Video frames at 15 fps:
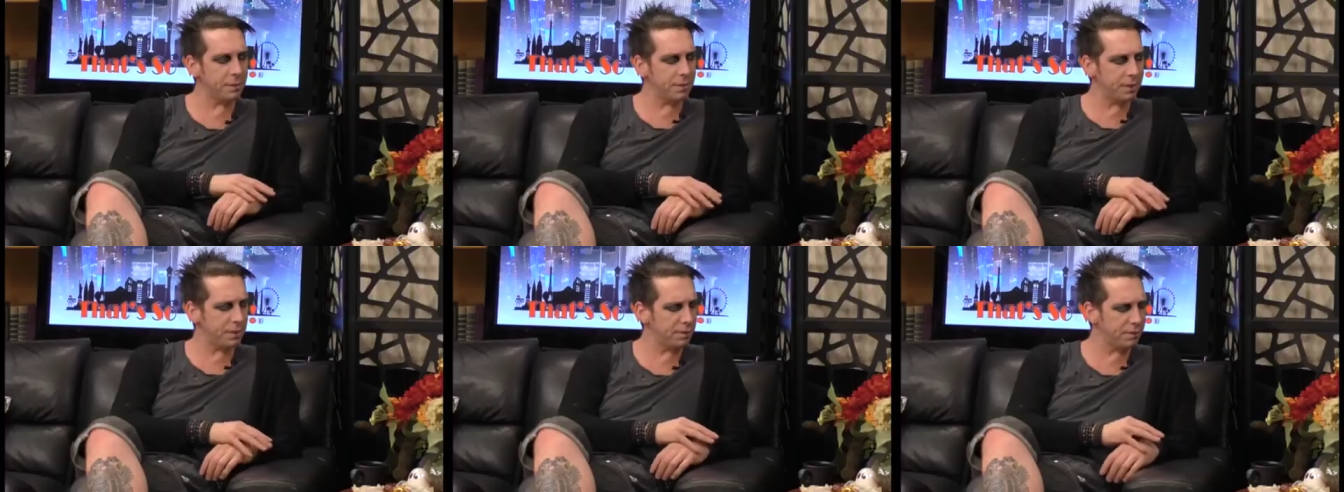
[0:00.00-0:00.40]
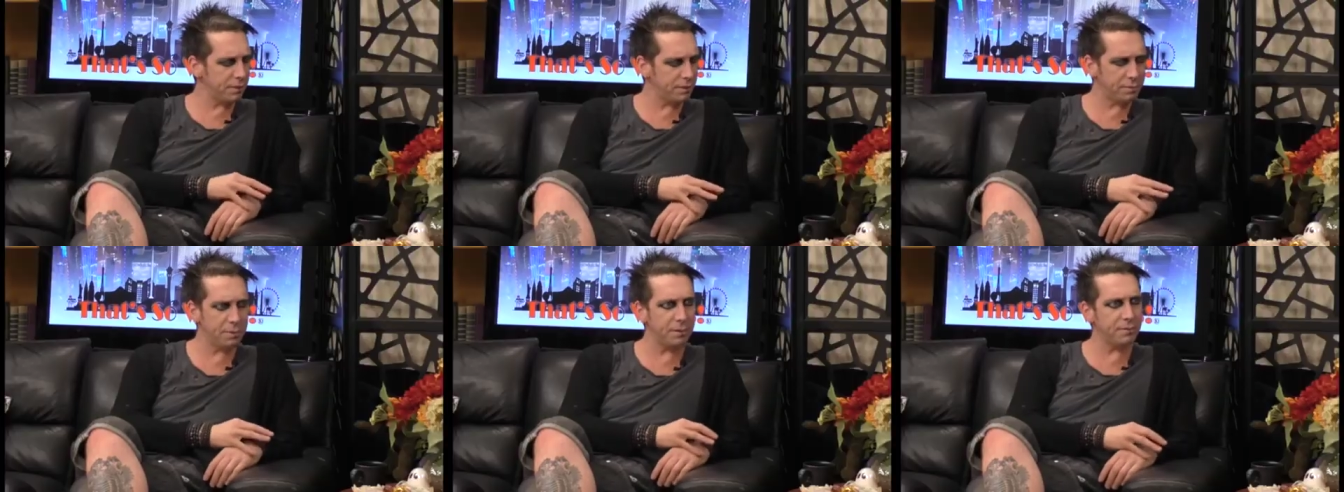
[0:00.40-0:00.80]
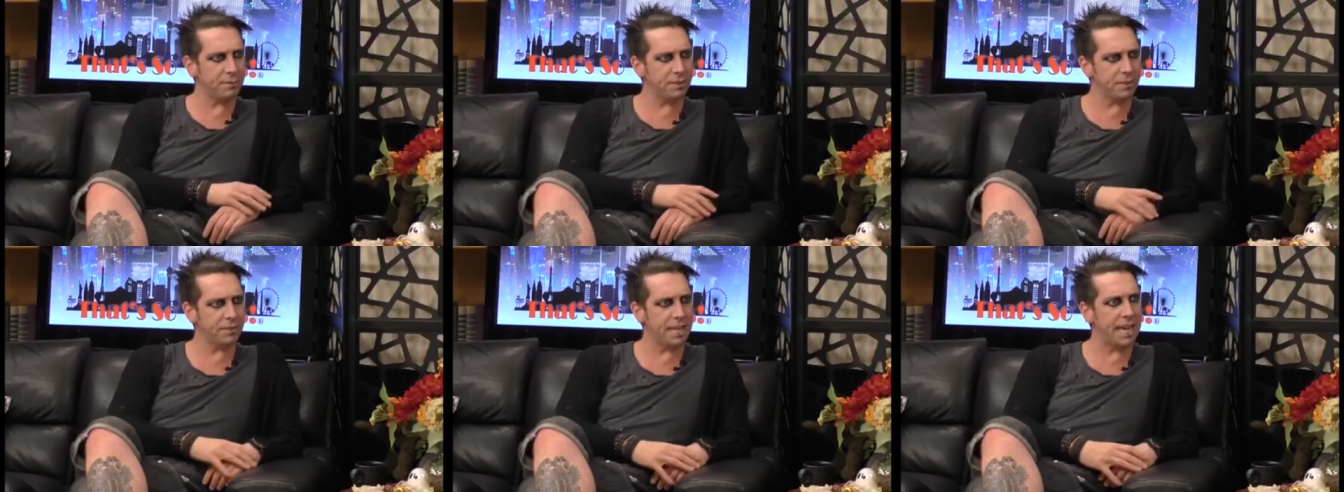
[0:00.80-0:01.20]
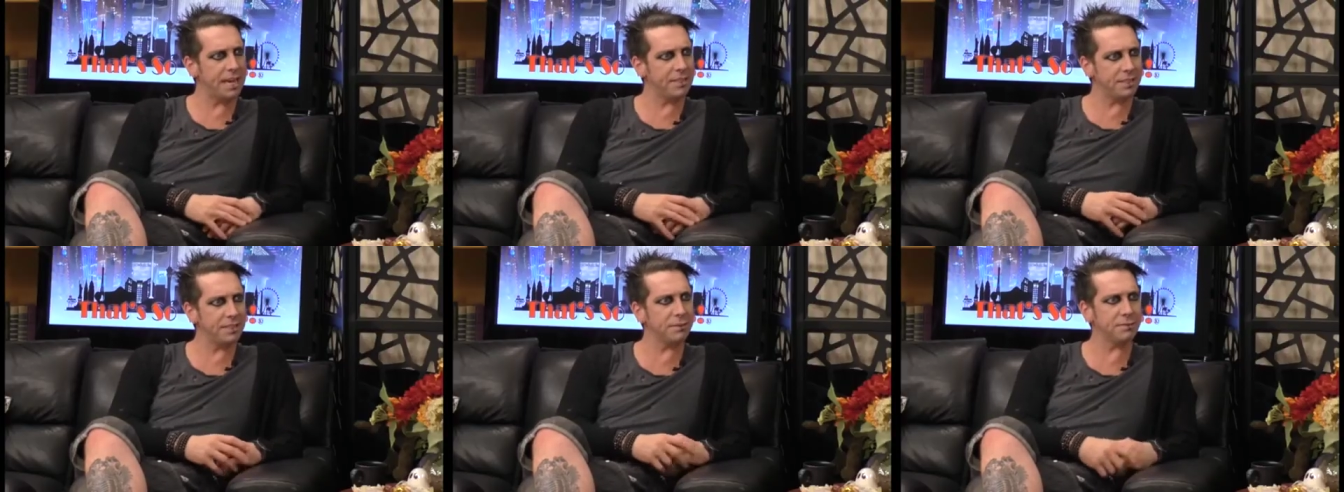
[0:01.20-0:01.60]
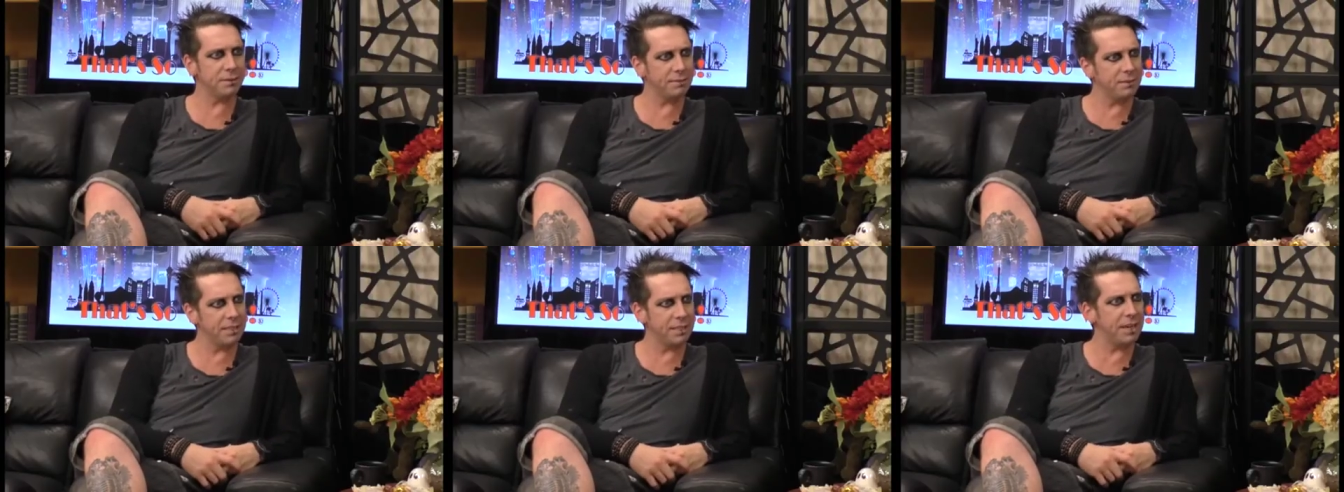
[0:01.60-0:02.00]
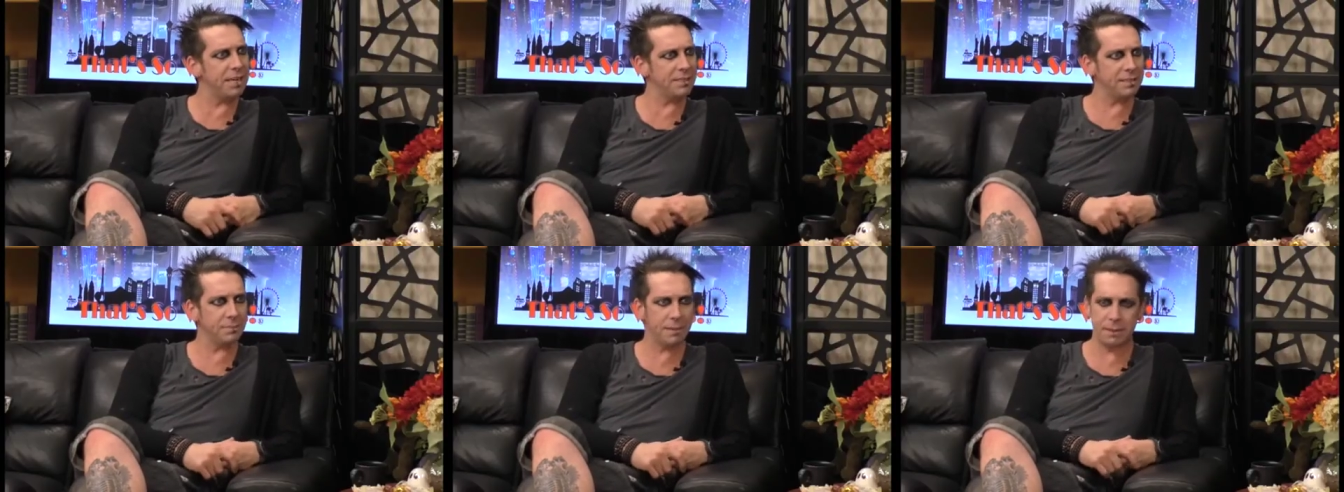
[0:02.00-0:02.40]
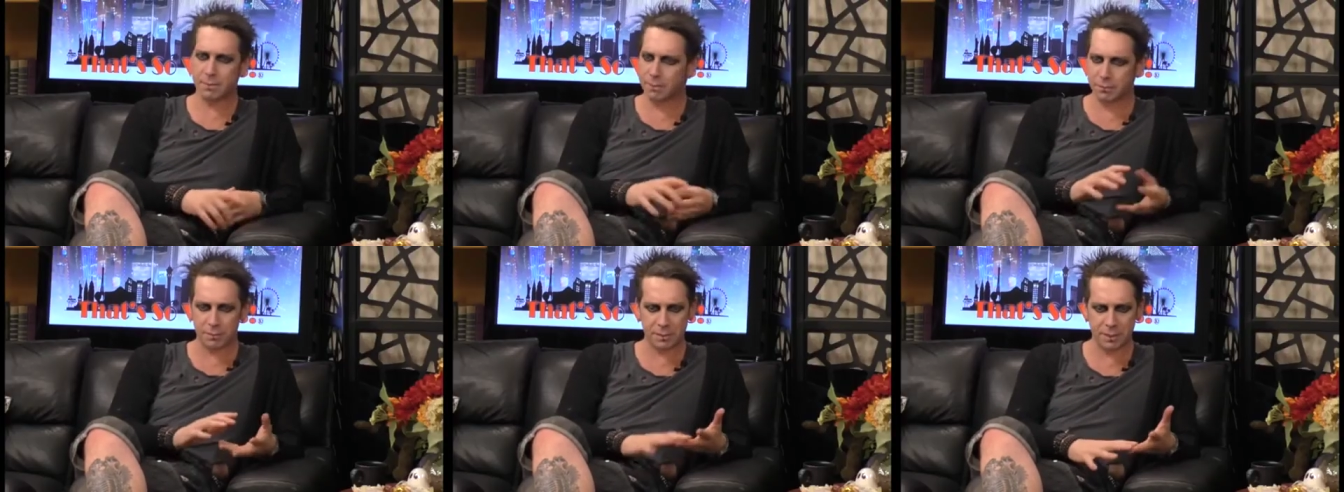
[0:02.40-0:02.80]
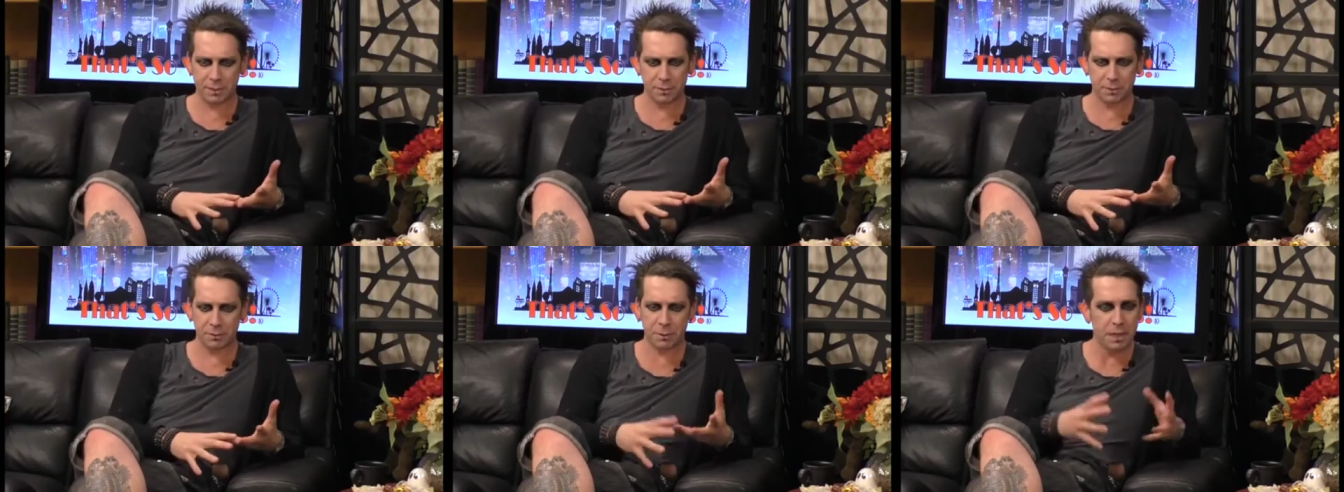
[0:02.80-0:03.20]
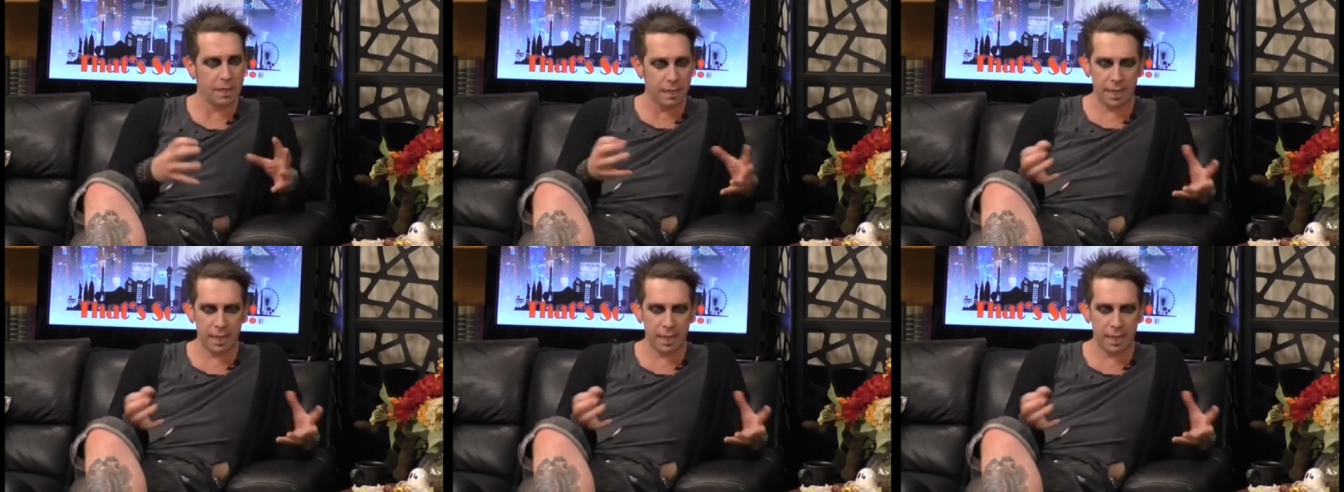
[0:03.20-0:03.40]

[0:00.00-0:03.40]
a soft spot for this town, and it's really, really nice. The people have all been cool.